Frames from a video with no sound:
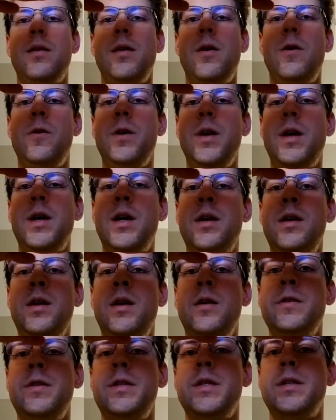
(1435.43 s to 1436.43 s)
okay,
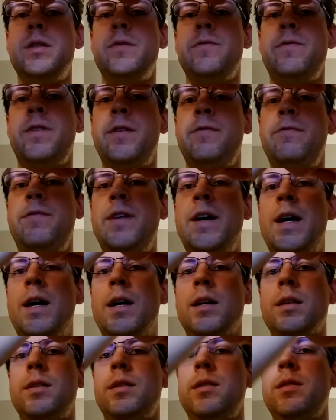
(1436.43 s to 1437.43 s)
here's this fun
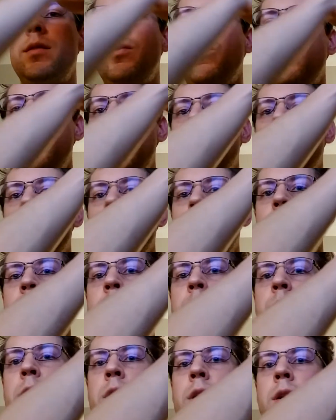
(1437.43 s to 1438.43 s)
fact. We're not going to
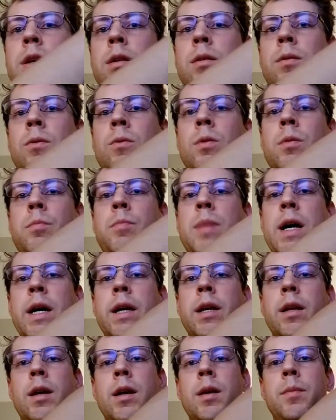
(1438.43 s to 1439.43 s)
explain it or
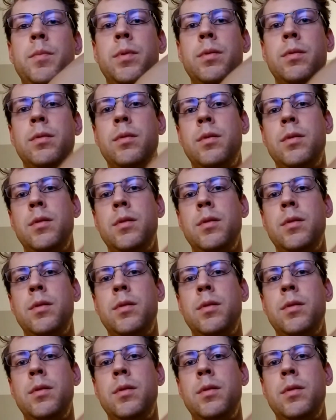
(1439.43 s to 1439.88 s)
back it up.